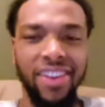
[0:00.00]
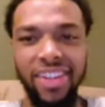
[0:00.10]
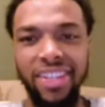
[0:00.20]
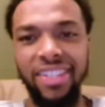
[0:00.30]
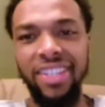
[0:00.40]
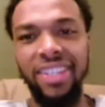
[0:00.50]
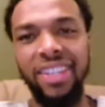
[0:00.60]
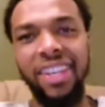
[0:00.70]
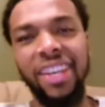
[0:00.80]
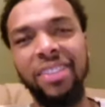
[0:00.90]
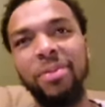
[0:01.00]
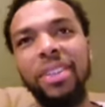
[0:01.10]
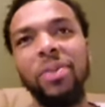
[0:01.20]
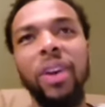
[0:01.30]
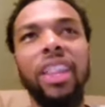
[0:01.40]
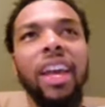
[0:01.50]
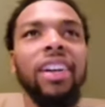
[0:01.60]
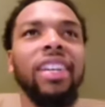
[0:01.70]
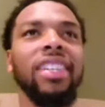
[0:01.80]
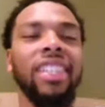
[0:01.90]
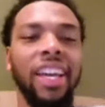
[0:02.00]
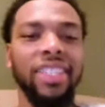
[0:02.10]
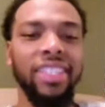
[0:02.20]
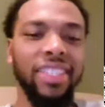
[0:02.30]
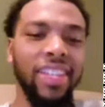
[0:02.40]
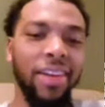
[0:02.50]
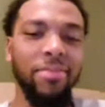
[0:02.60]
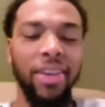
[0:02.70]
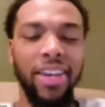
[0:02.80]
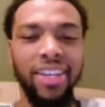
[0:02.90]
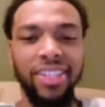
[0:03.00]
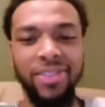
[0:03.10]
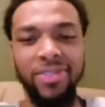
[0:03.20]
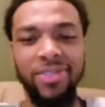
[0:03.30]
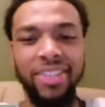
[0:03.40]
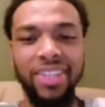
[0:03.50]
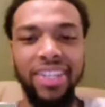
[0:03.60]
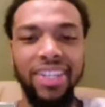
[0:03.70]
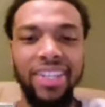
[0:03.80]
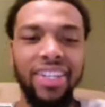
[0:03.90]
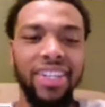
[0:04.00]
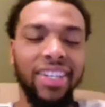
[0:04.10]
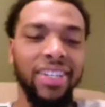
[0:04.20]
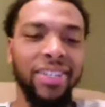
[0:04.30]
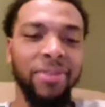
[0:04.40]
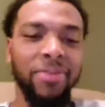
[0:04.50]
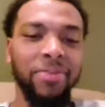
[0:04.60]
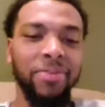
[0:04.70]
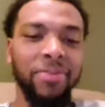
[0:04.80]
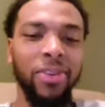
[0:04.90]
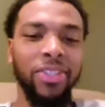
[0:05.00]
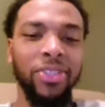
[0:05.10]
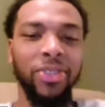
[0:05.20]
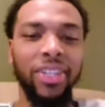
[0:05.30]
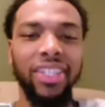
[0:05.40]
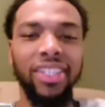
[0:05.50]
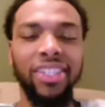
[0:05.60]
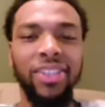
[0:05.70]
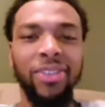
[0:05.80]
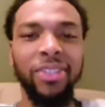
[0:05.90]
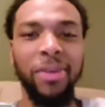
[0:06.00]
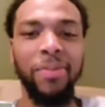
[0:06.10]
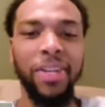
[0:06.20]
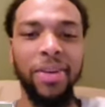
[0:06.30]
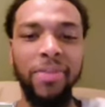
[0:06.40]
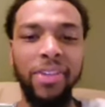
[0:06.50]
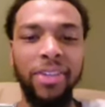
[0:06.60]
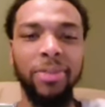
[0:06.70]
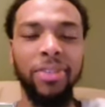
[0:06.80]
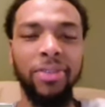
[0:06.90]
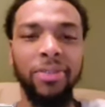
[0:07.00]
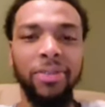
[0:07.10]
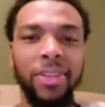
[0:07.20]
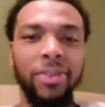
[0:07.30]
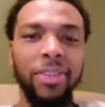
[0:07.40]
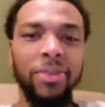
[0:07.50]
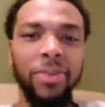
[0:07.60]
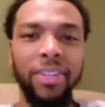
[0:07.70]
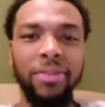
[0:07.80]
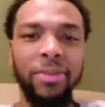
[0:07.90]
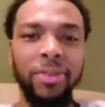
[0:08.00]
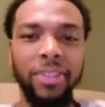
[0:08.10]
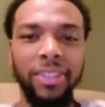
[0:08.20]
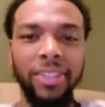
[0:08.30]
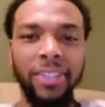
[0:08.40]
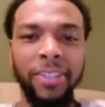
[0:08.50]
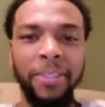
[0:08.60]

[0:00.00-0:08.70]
No, that's good. Yeah, it's, the weather out here in Dallas is not bad, so um, we're going to enjoy it. You know, summer coming up, so we're going to get ready for it.